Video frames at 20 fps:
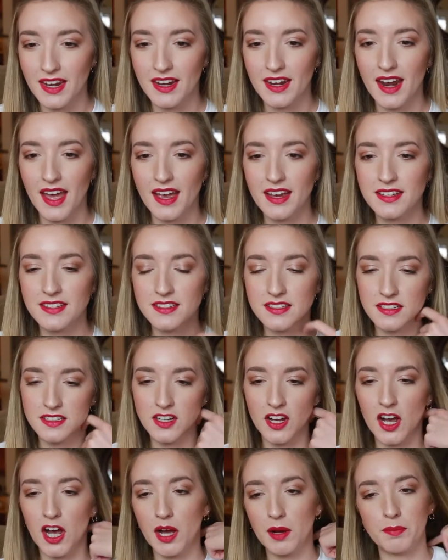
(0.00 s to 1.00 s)
next
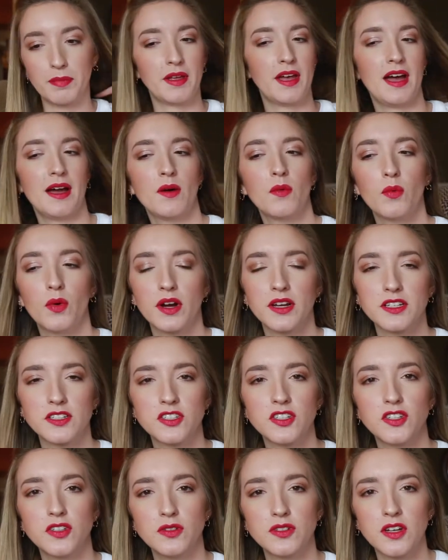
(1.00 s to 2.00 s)
top I want
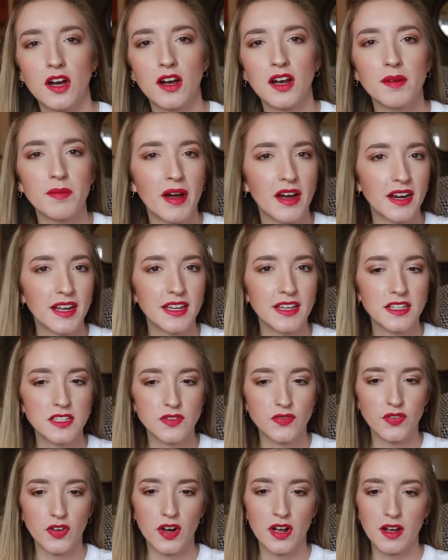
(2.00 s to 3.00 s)
to talk about
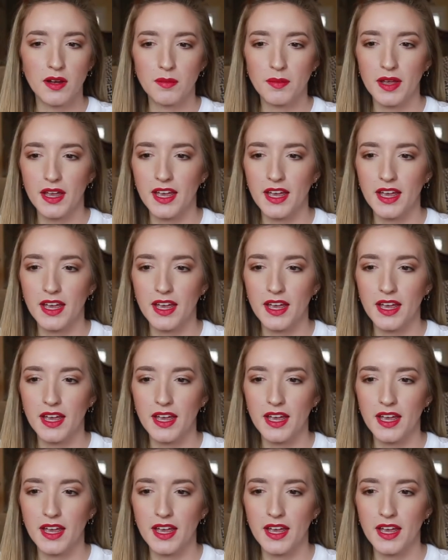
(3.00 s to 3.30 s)
is from